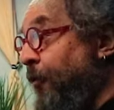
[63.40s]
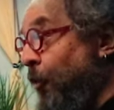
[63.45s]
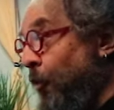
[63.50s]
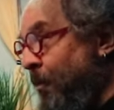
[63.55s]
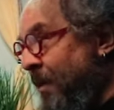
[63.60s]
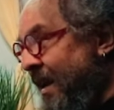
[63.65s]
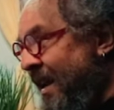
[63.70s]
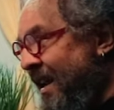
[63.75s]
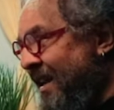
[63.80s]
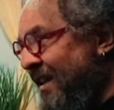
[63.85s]
for
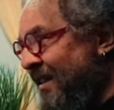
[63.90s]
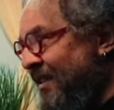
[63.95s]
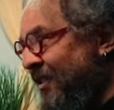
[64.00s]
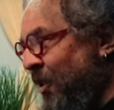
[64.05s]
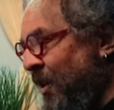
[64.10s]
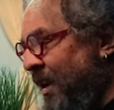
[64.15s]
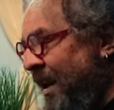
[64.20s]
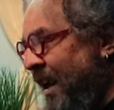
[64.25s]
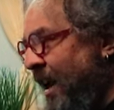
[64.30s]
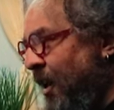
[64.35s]
me is
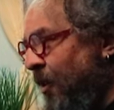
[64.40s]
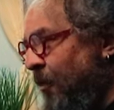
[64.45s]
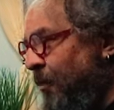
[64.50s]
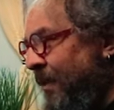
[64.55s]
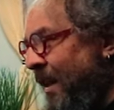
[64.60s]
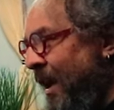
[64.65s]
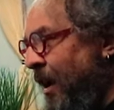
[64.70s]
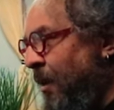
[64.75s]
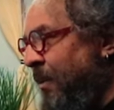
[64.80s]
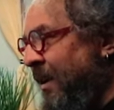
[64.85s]
going to help
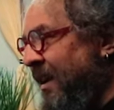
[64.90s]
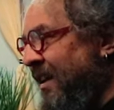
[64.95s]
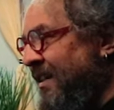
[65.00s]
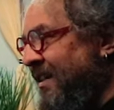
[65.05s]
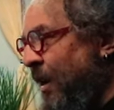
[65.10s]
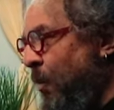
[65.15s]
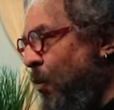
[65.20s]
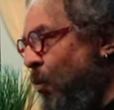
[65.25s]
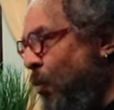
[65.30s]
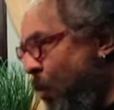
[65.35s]
now because
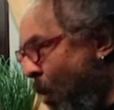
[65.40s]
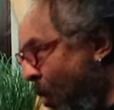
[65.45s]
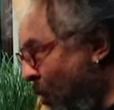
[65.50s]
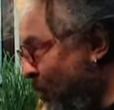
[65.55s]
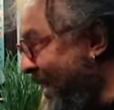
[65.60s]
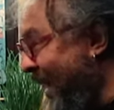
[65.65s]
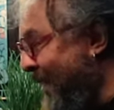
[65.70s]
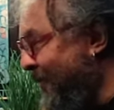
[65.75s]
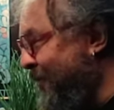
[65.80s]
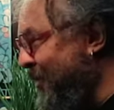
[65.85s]
I
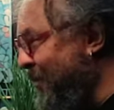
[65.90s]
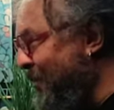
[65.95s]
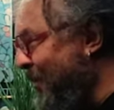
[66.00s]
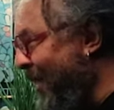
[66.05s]
won't have to